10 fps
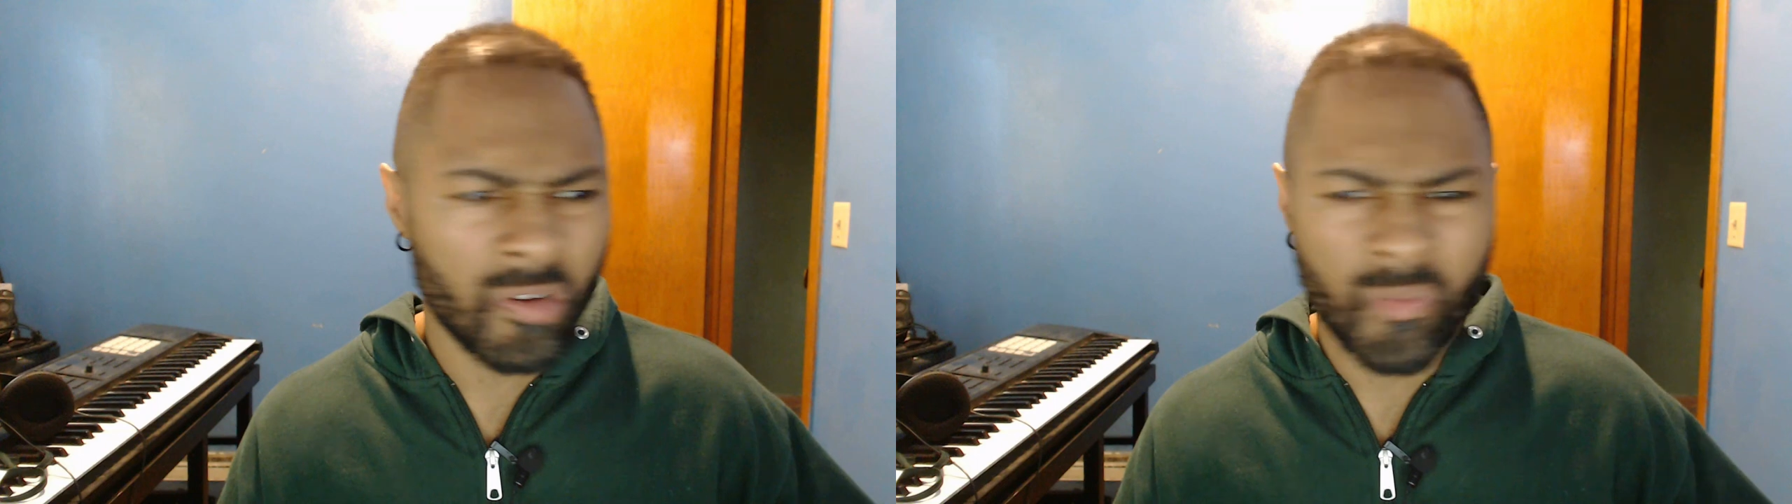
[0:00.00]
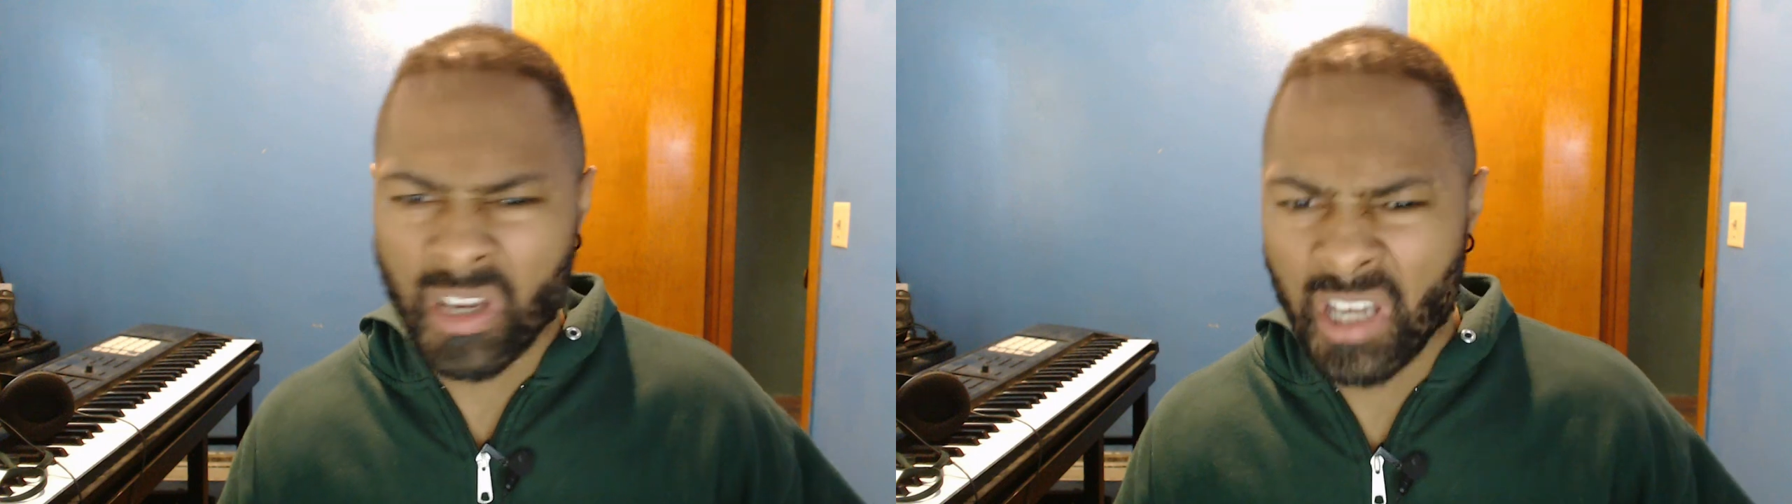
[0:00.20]

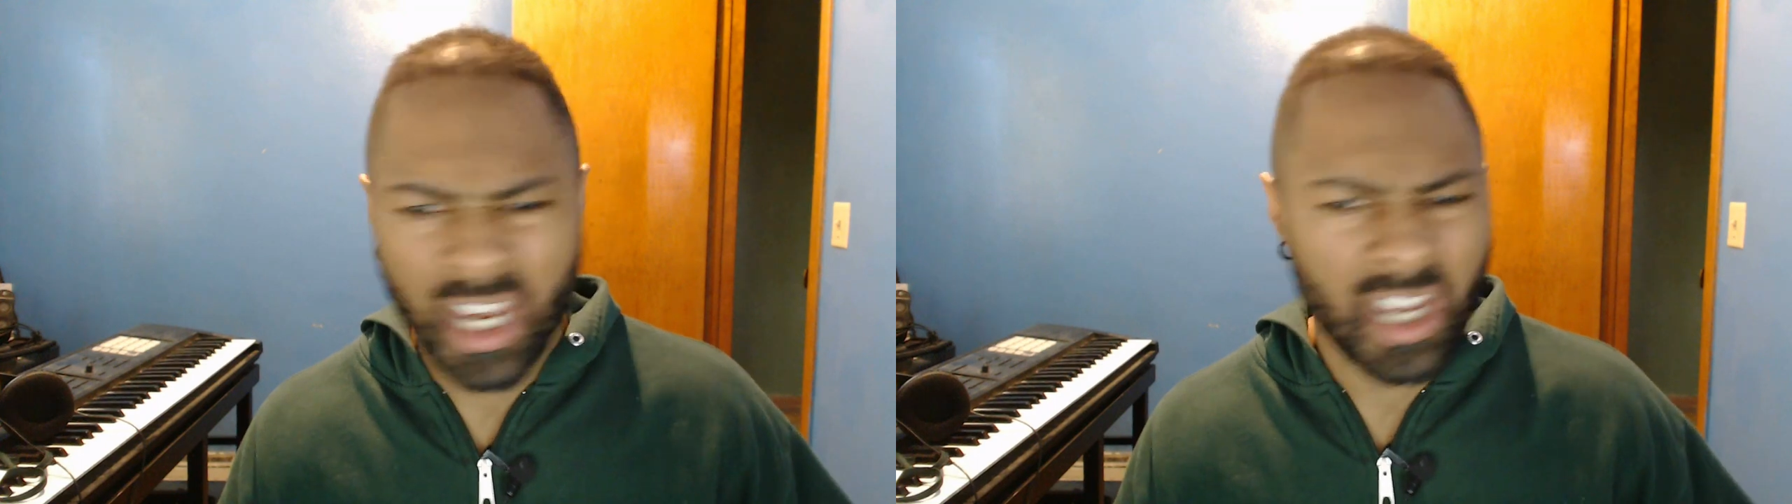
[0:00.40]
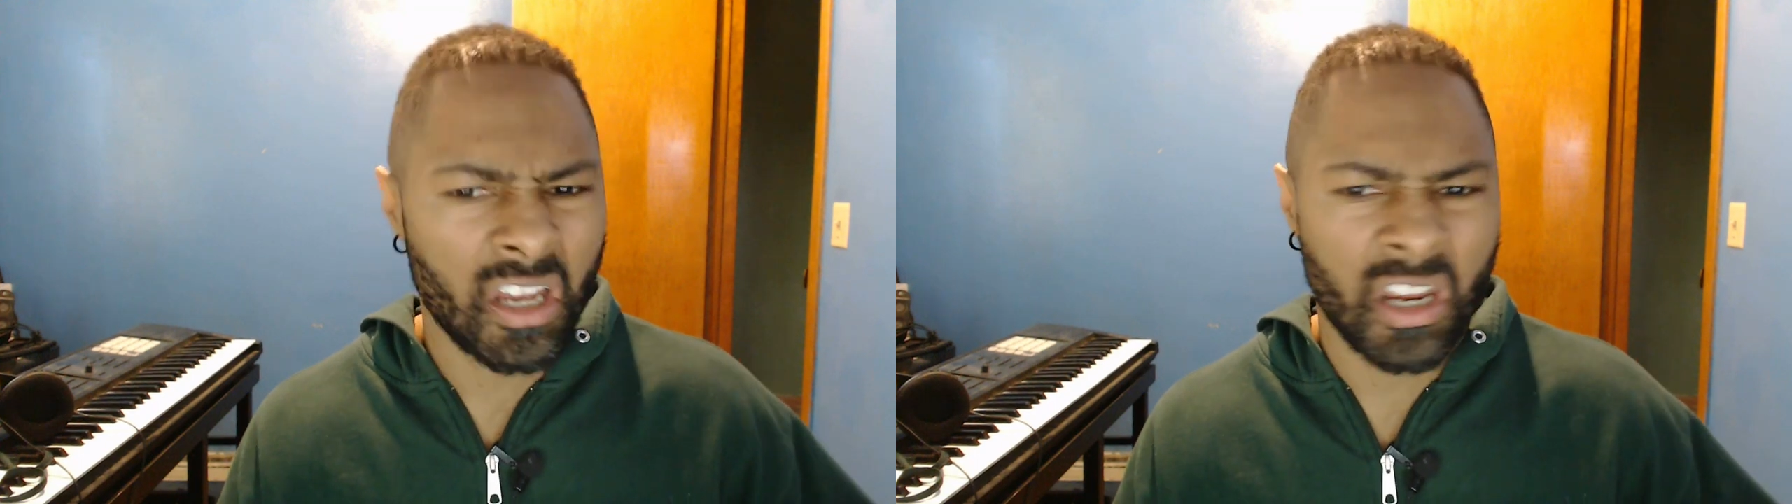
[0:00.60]
have been
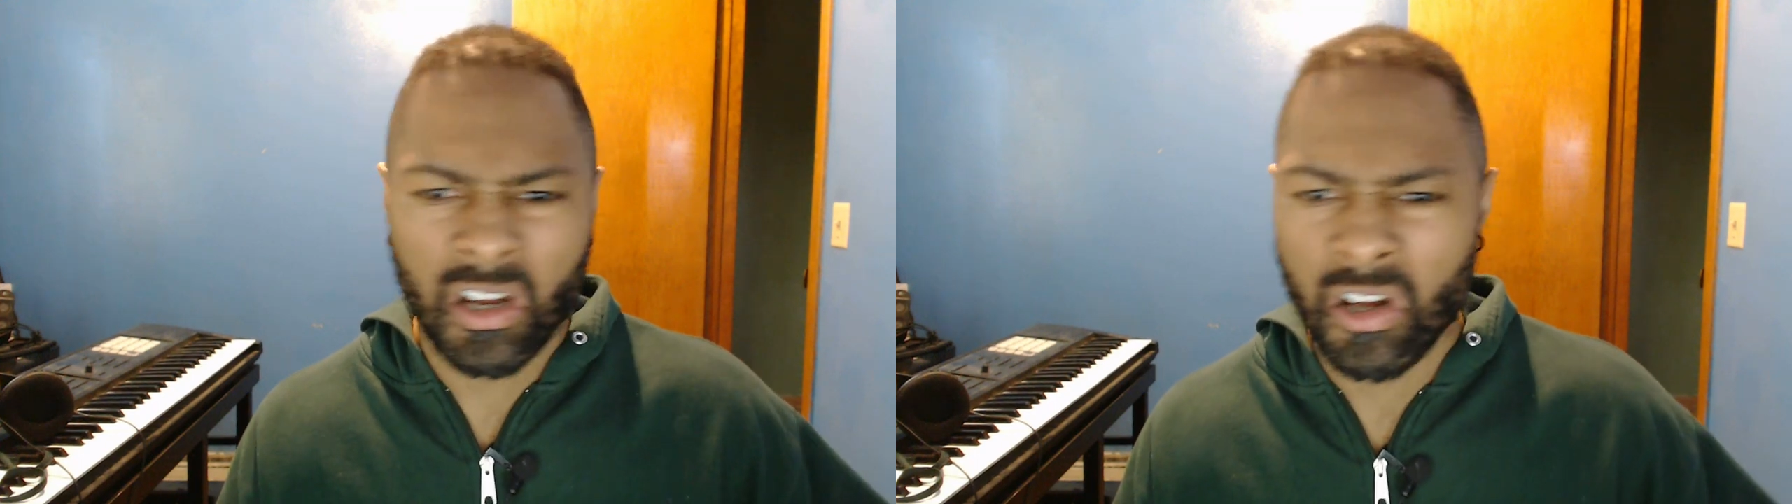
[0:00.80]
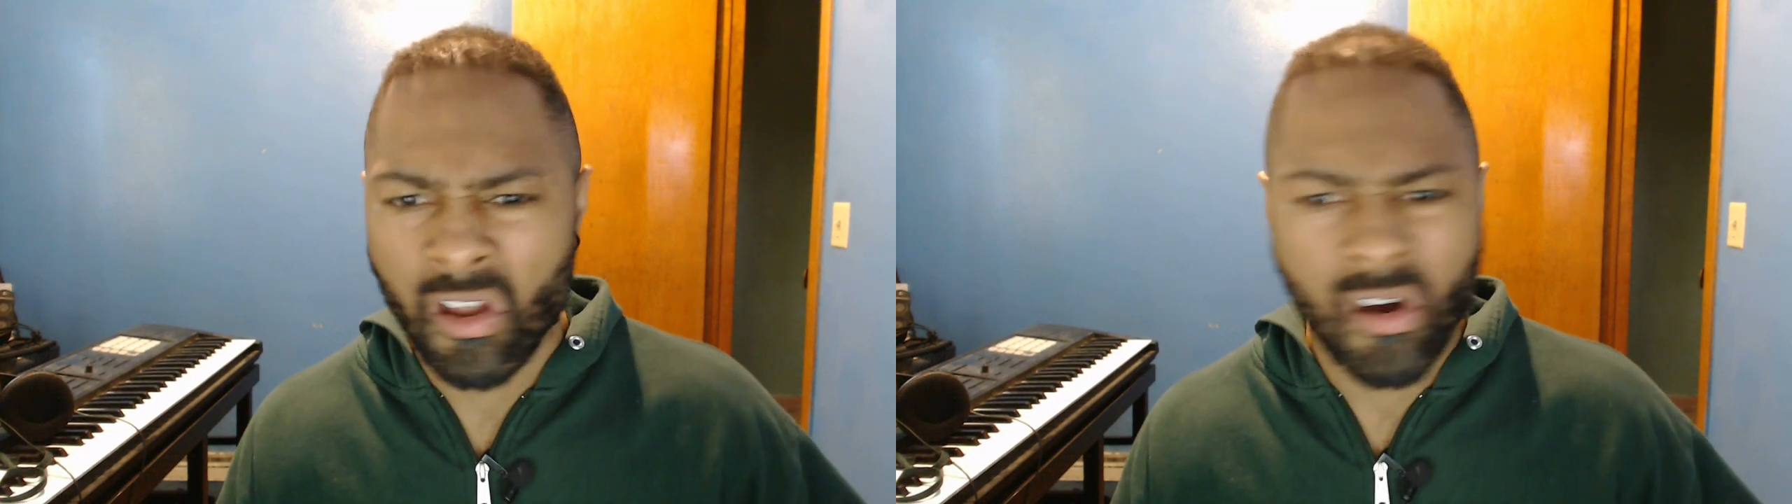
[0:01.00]
kicking
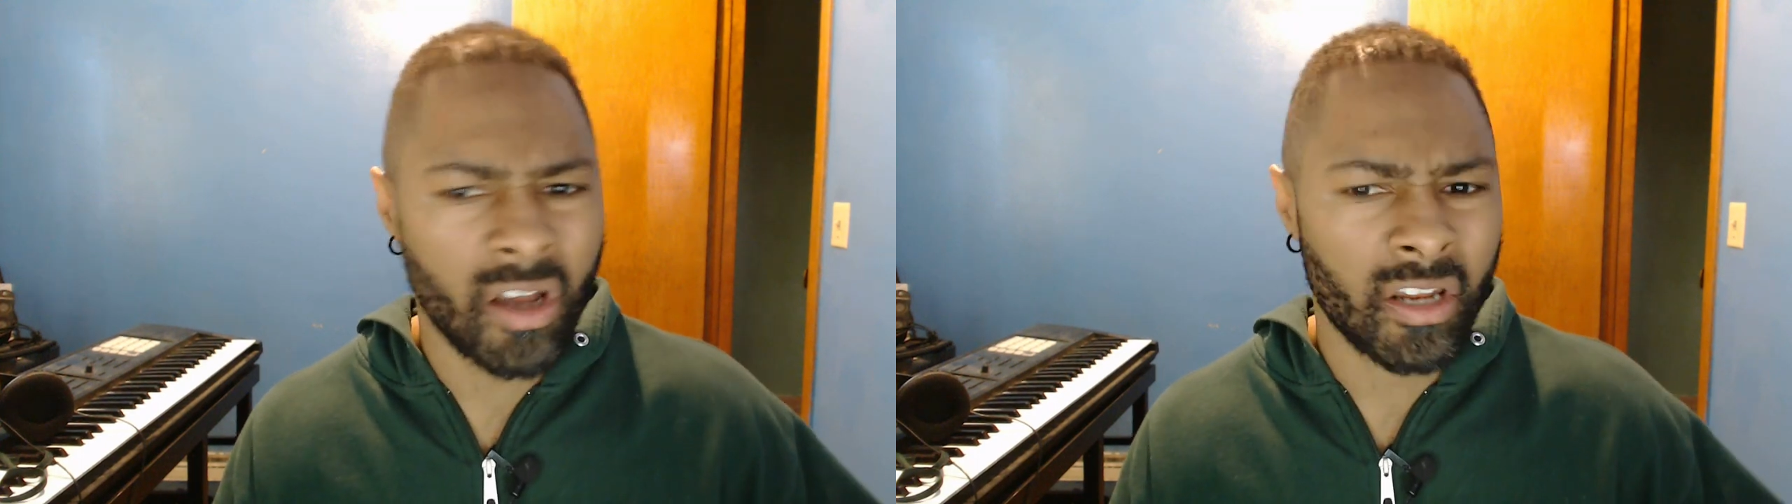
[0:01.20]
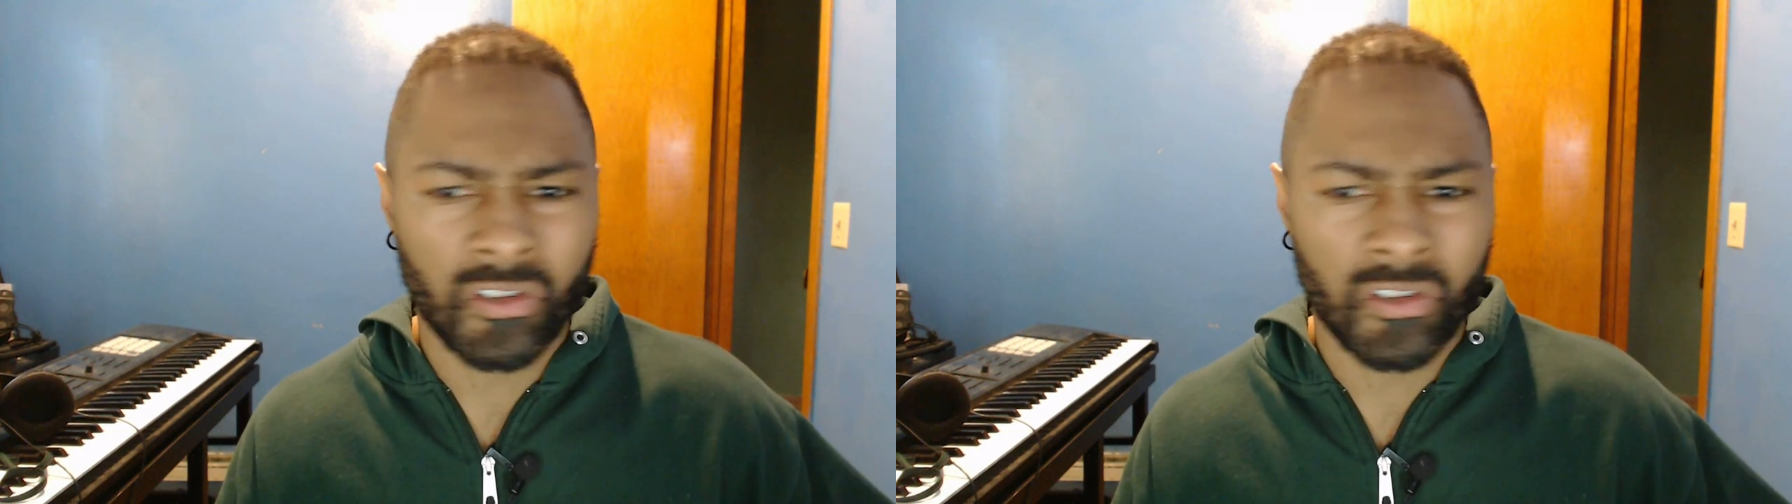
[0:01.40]
and clawing